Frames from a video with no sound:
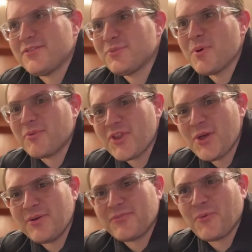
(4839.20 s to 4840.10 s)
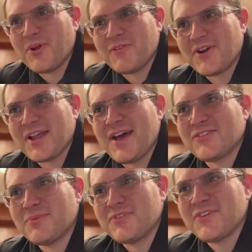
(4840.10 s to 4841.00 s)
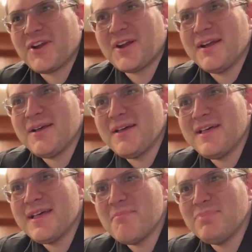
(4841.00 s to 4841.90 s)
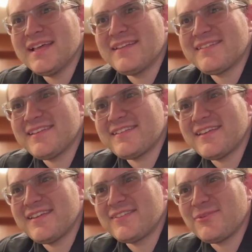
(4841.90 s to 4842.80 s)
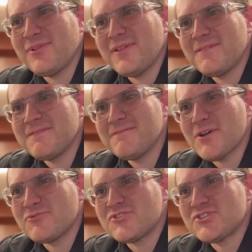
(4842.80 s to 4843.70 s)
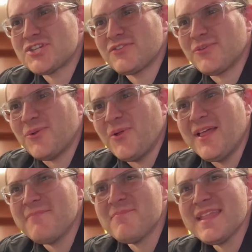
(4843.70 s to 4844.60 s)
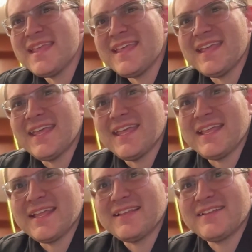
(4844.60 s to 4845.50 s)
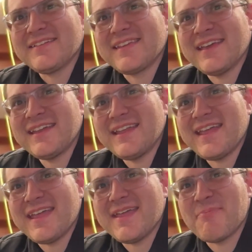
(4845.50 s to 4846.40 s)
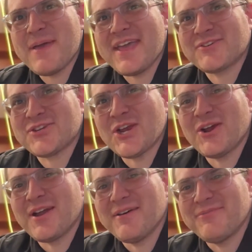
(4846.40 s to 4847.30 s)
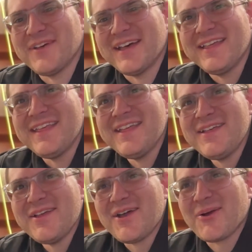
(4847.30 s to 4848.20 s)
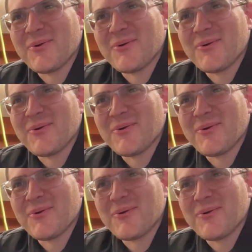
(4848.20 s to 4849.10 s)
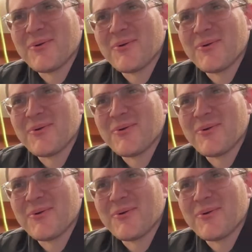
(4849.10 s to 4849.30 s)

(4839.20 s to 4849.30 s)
is what we're doing for one of our customers here. Bless this hizzle, oh shizzle. Let's get a picture of our working area.